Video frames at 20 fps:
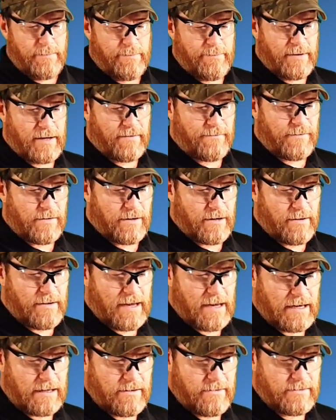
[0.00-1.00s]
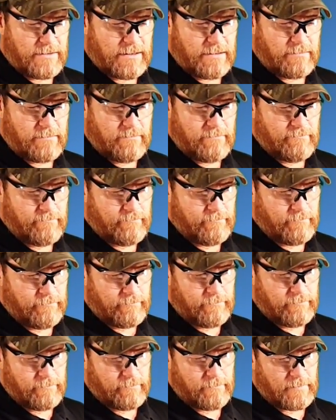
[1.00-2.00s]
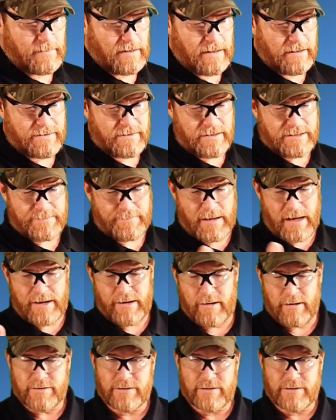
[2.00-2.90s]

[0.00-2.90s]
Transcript: but if you know how to use it, it's spot on.